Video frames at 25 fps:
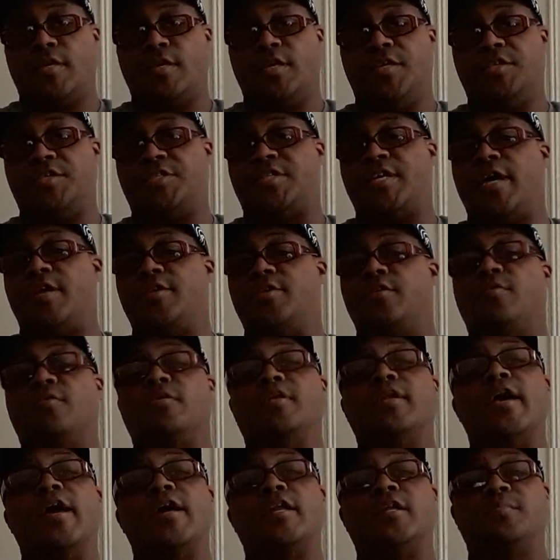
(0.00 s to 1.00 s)
is that you're
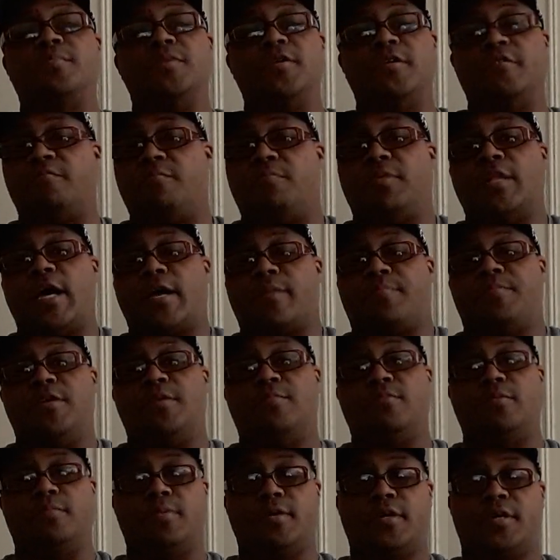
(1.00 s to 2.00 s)
an enemy of black
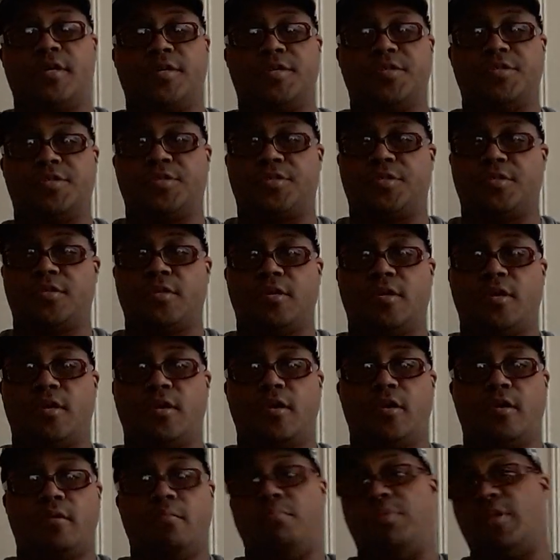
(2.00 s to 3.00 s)
people, because
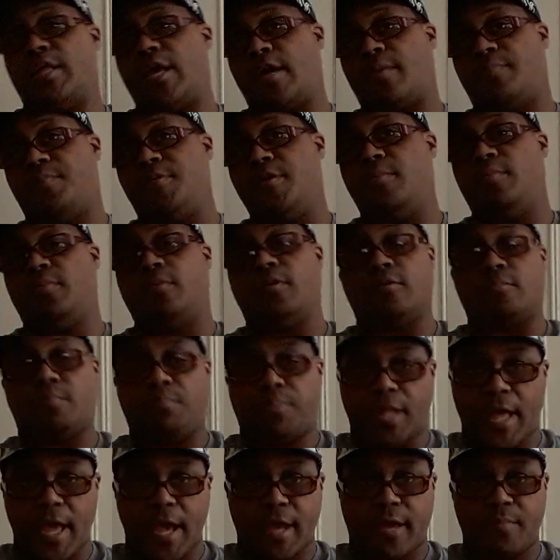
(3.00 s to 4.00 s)
black people are
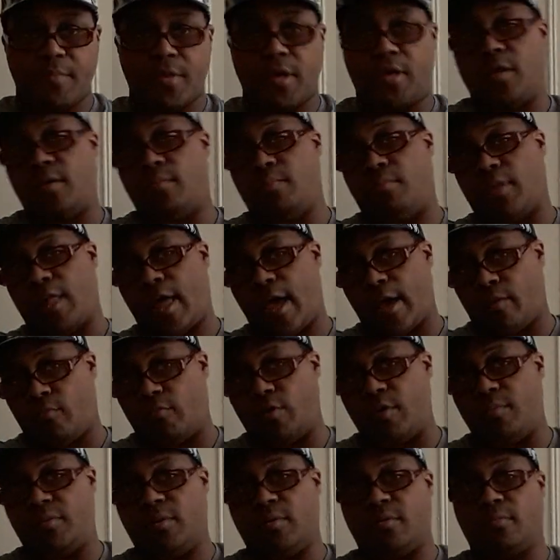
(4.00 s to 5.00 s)
black men and black
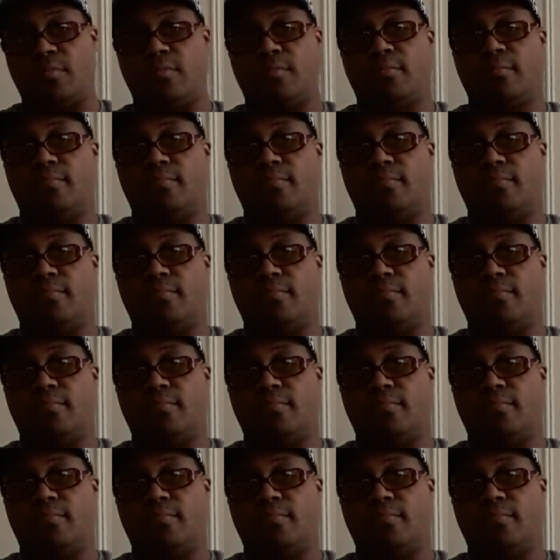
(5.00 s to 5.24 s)
women.